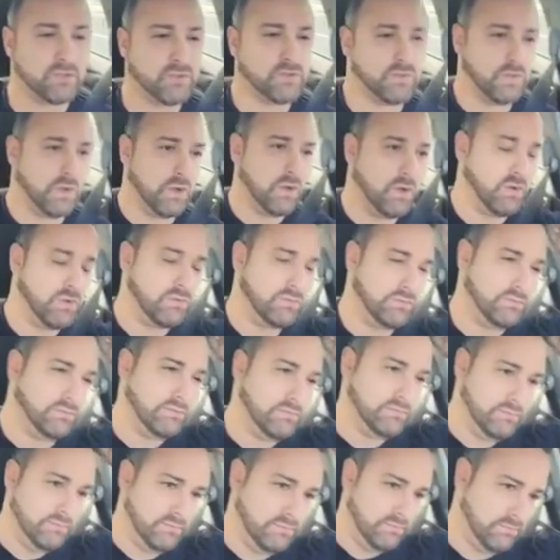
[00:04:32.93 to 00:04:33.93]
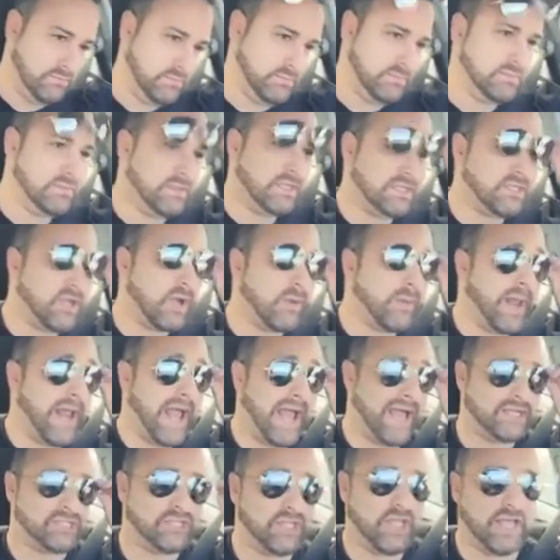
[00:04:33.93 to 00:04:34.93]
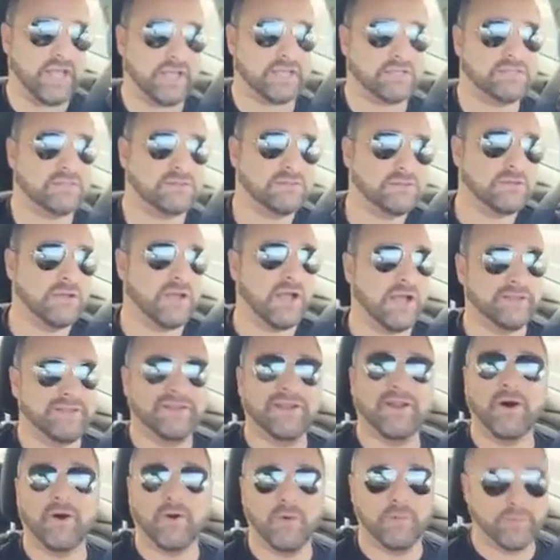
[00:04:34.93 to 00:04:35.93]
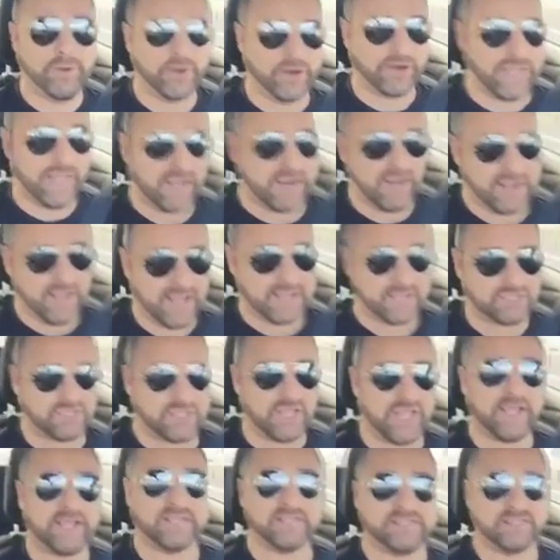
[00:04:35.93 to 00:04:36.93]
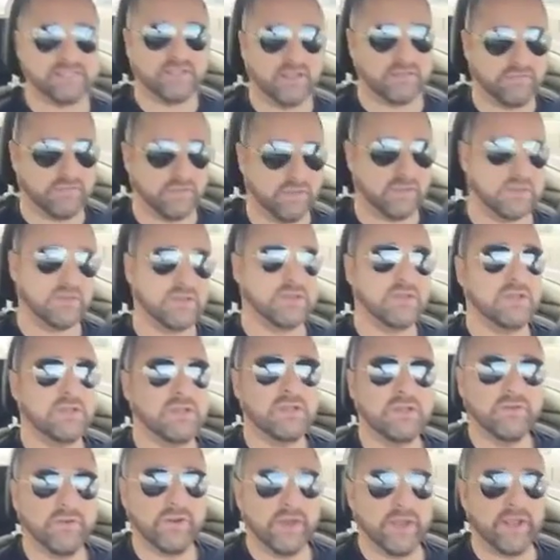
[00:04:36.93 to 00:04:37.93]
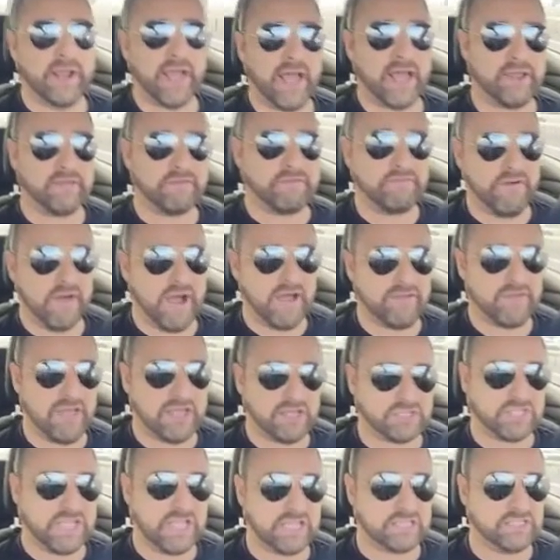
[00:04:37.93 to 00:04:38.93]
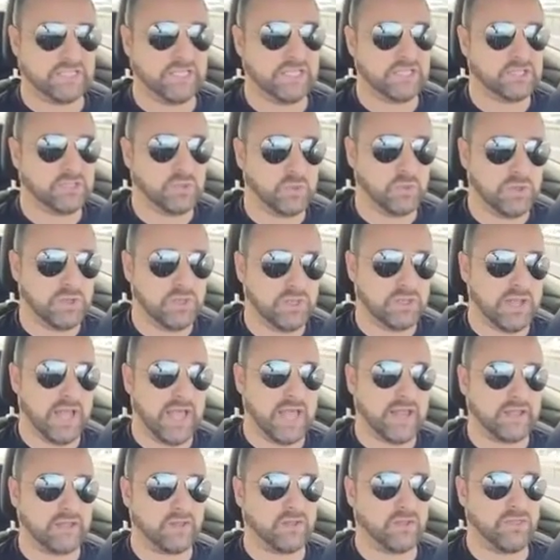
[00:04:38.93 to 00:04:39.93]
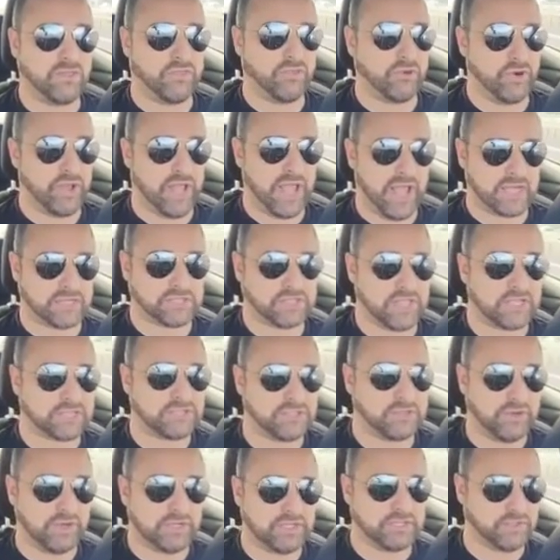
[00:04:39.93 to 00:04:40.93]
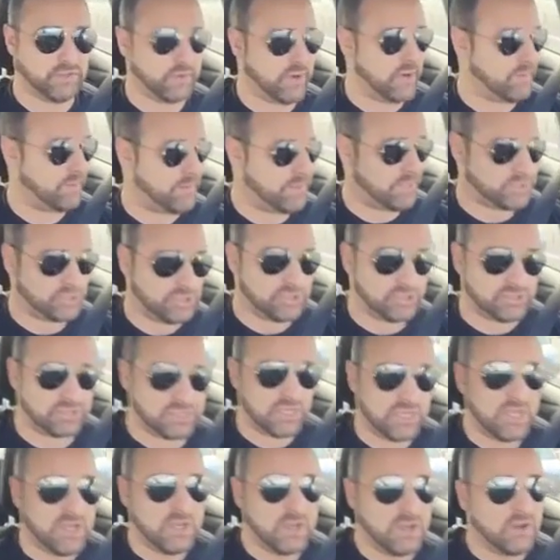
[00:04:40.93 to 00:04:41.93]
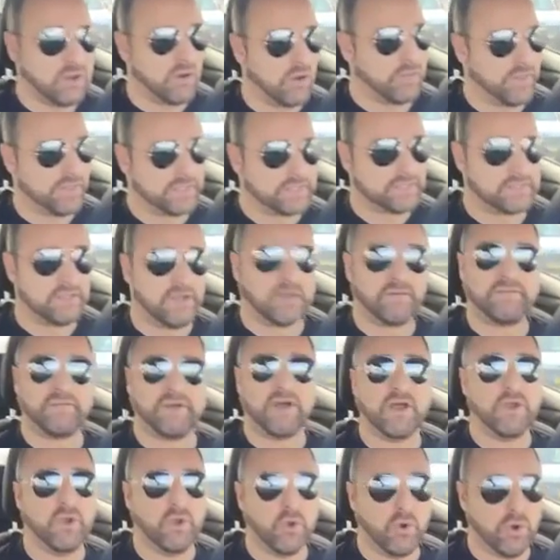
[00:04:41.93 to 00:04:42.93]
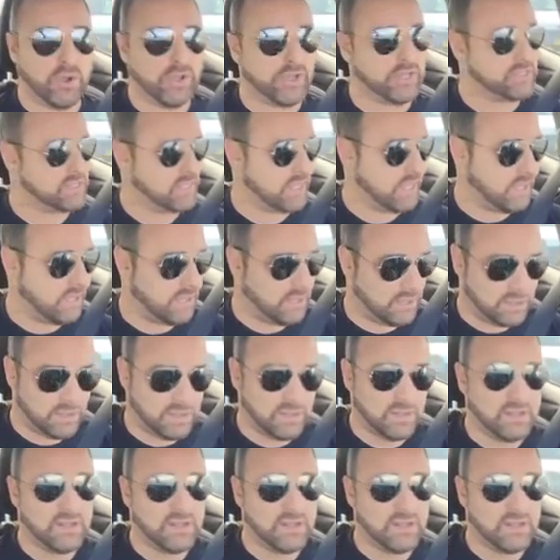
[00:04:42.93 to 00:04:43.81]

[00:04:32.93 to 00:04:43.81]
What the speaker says: So let's talk about hashtags. I did a whole Meerkat on hashtag stuffing, right? Adding 5 hashtags to each tweet, adding 30 hashtags to your Instagram pictures, all that stuff, annoying as hell,